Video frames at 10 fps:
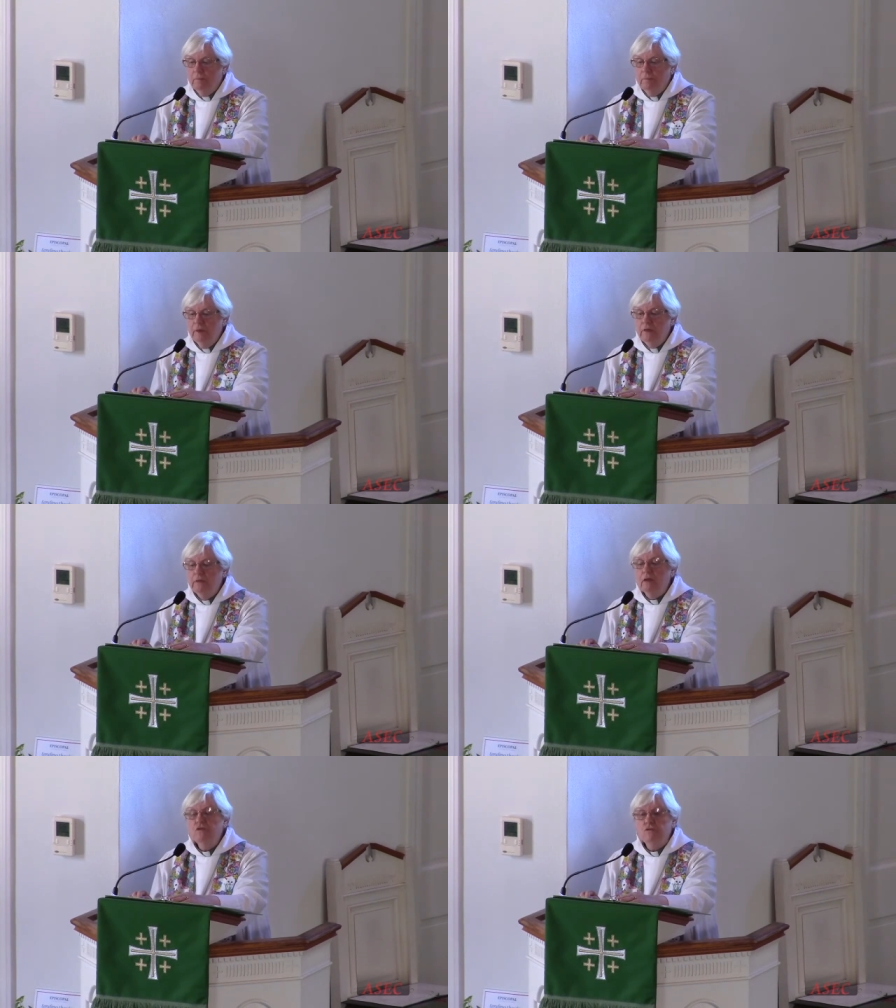but it
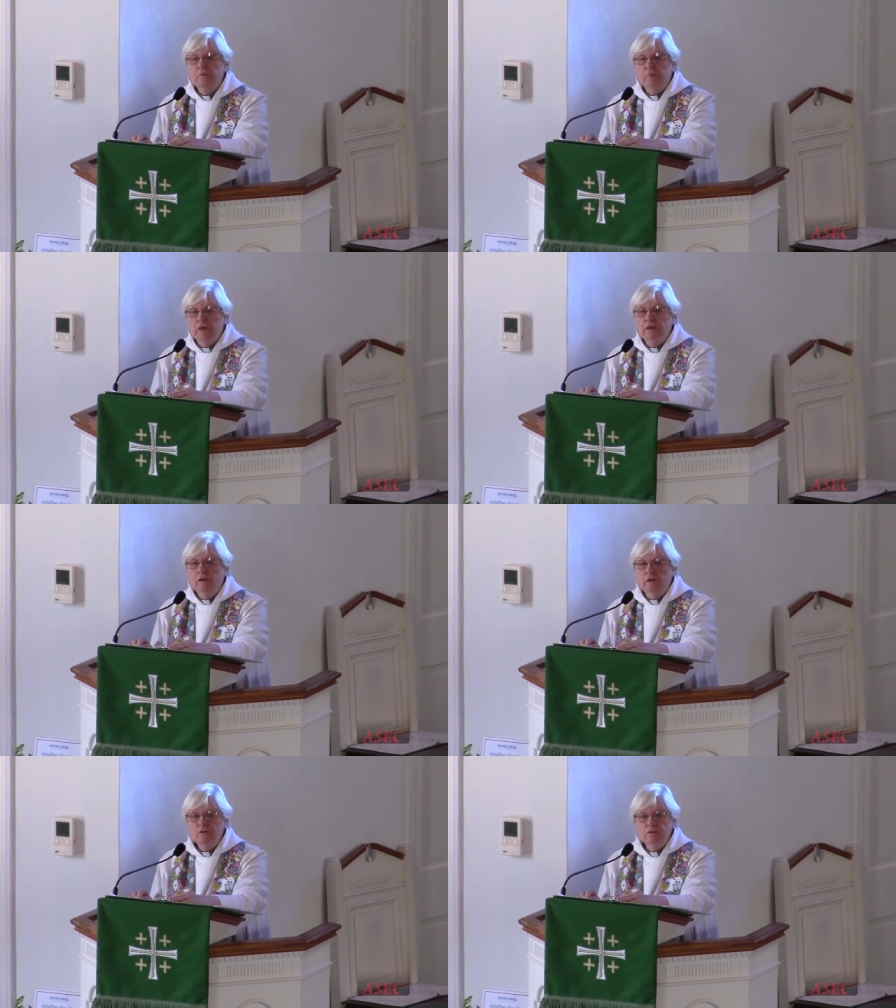does remind
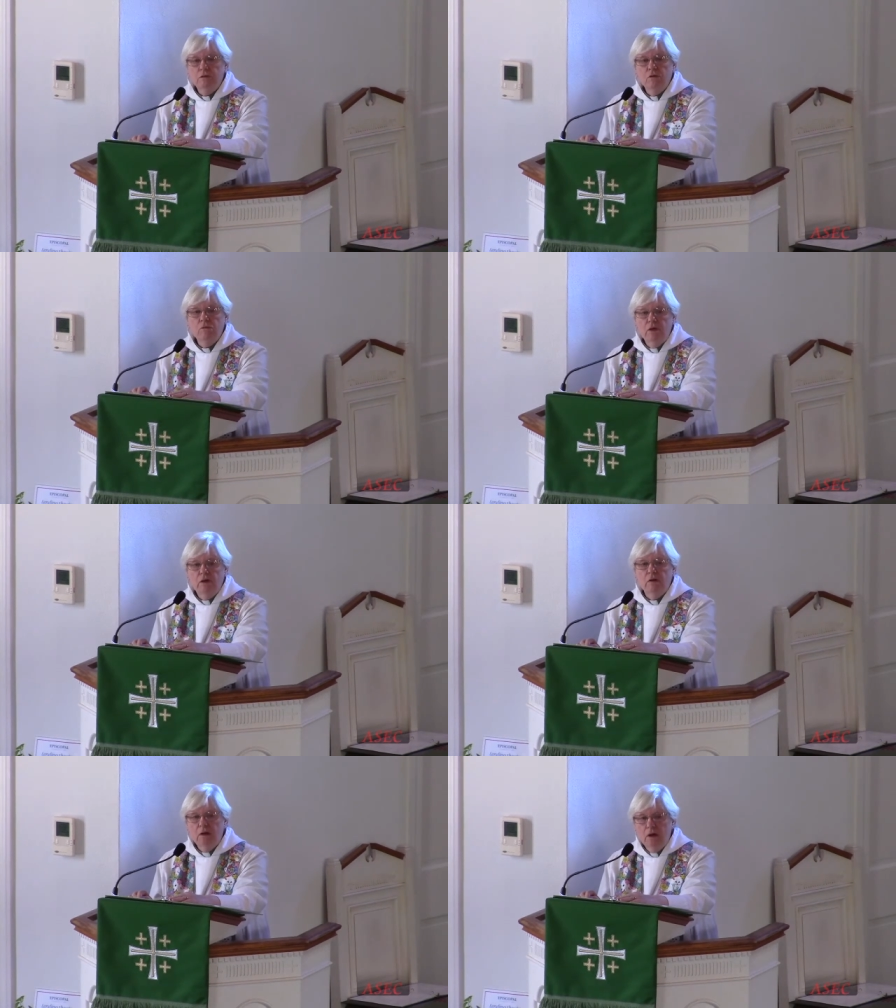us that we
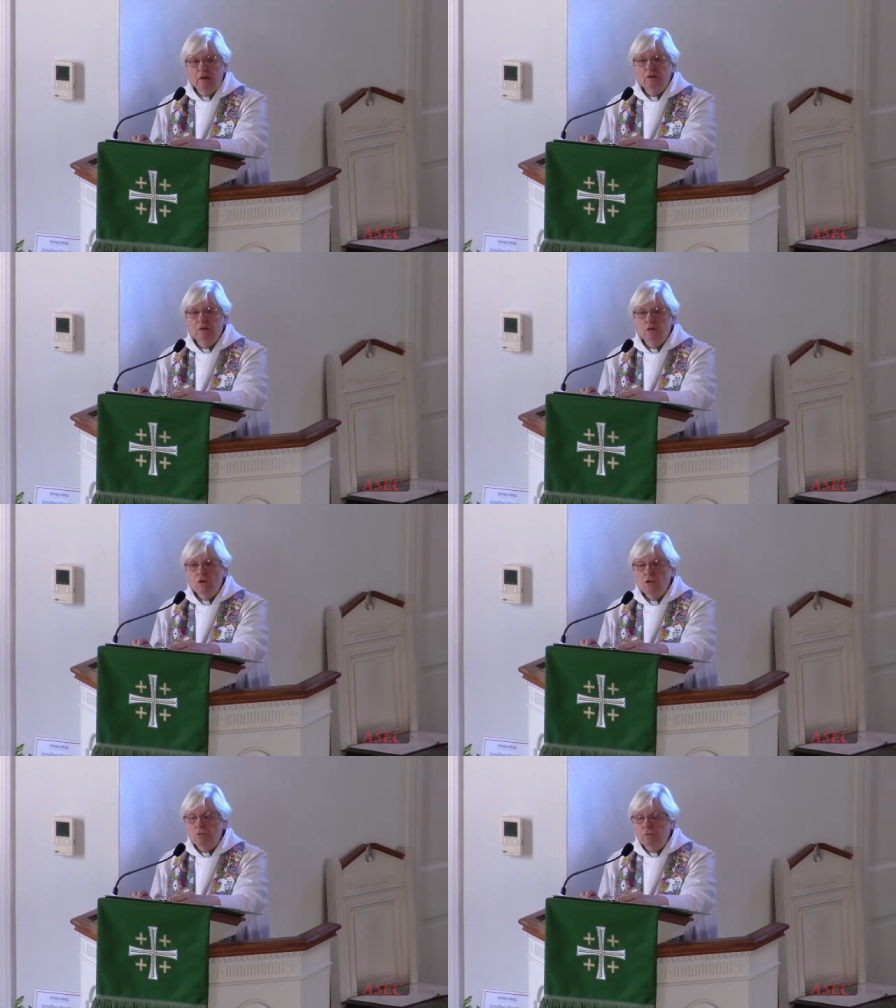are not
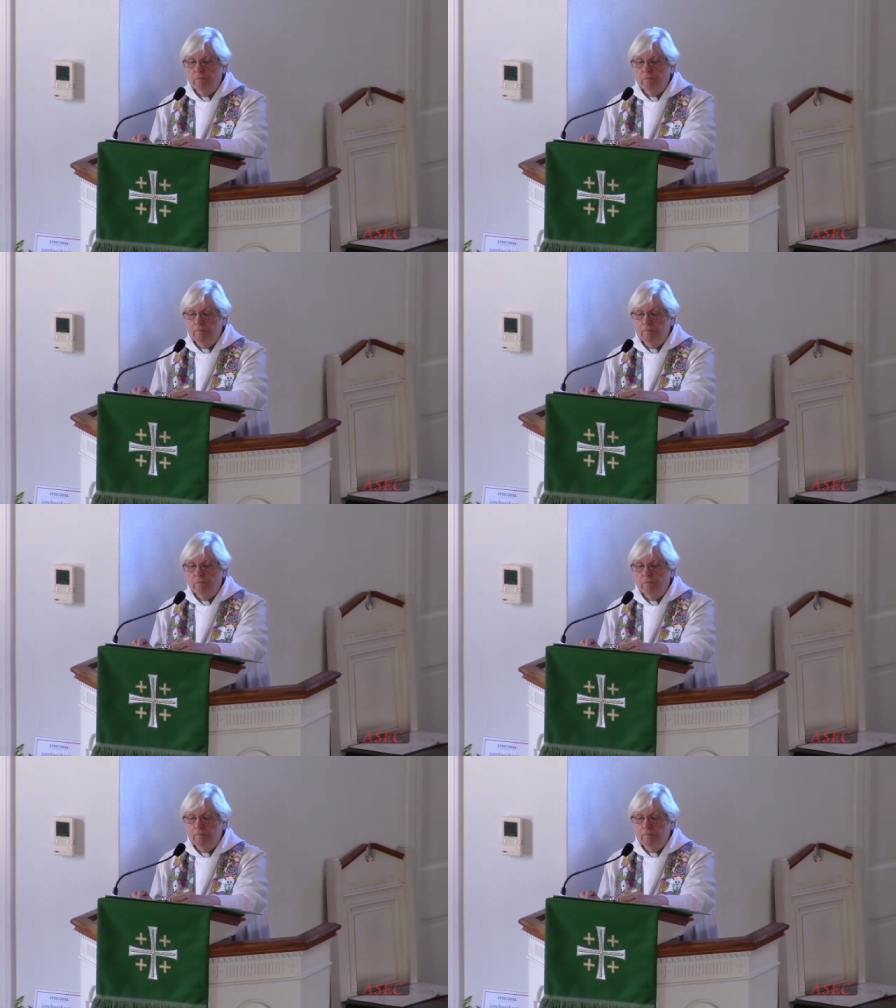alone.